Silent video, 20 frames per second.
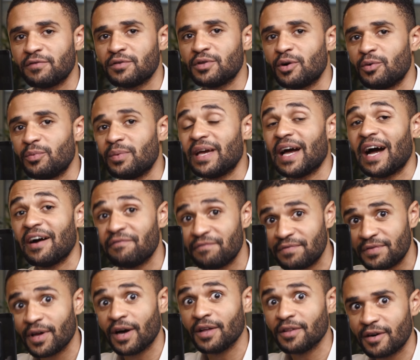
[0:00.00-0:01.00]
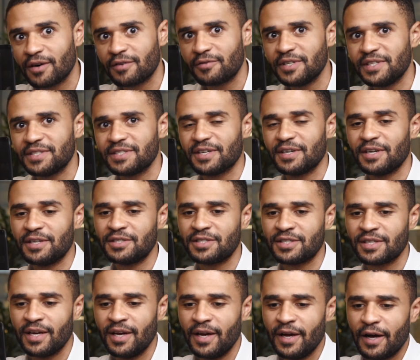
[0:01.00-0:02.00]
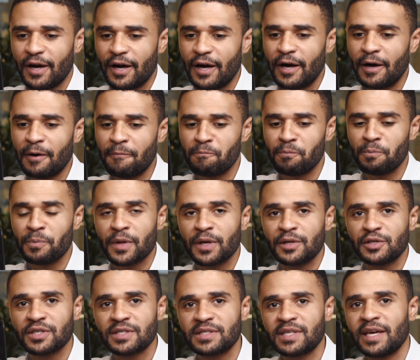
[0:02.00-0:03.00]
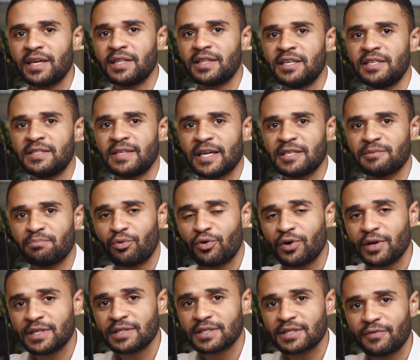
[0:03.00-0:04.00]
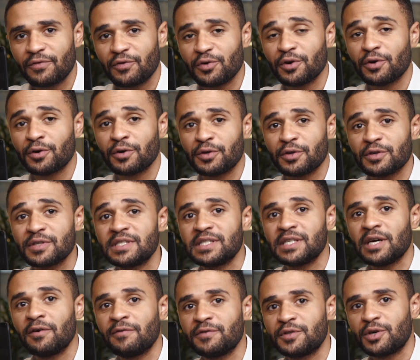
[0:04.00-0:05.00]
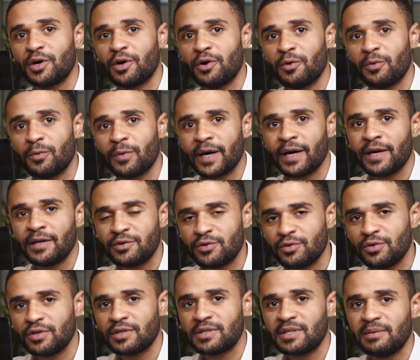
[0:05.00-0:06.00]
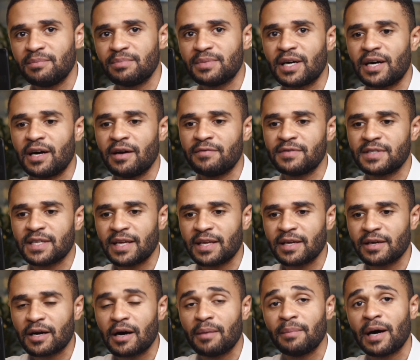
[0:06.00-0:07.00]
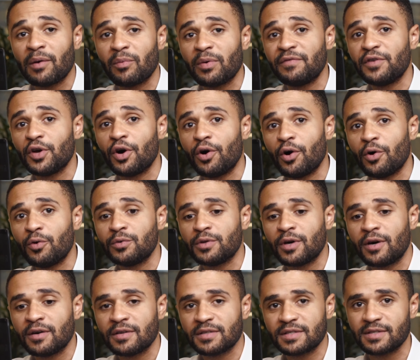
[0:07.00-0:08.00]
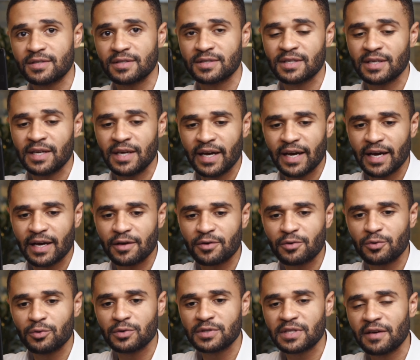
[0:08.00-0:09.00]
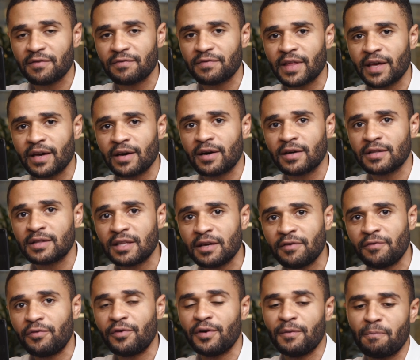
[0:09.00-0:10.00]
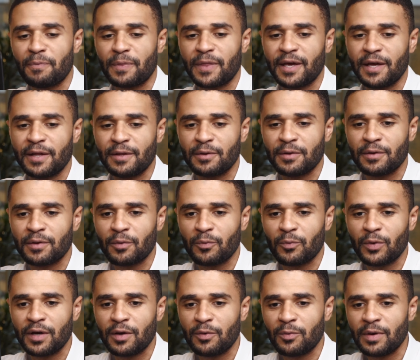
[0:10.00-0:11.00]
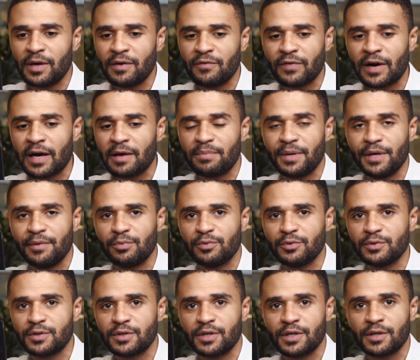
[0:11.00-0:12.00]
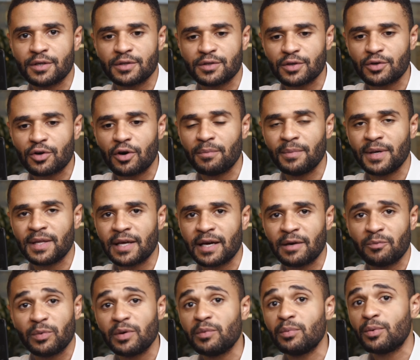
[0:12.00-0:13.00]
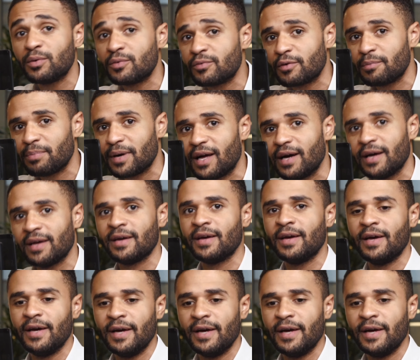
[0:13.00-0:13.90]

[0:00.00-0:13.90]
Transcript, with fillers: even though we have done our research. Um, just take these as points for yourself to go away, do your deep dives, and then come out with your own answers. And of course, if they are different, then we, we invite people to, to comment and we will reply